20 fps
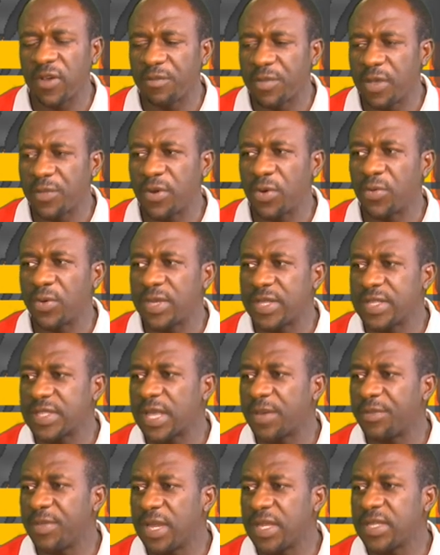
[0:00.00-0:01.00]
people with
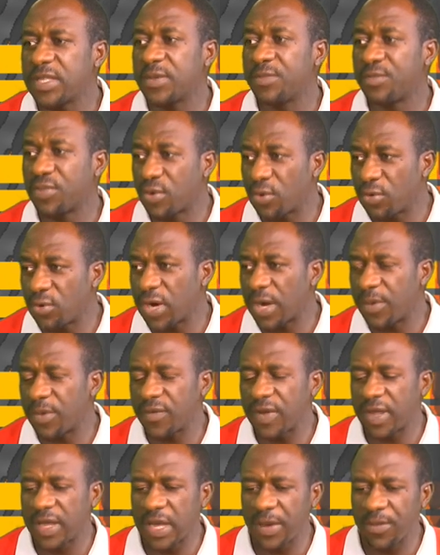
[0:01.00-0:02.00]
disability program of the
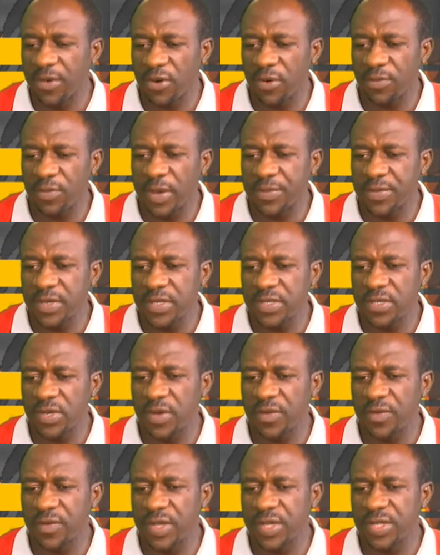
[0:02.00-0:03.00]
Cameroon Baptist
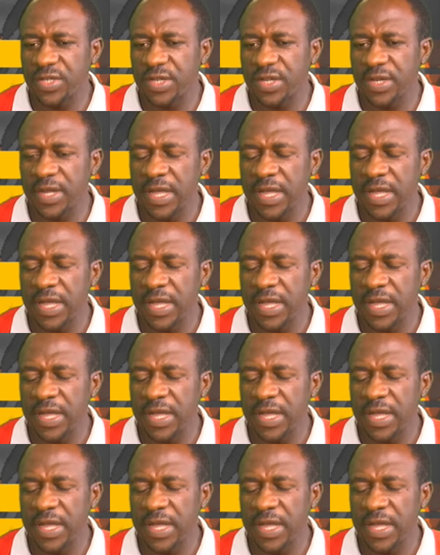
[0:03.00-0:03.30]
Convention.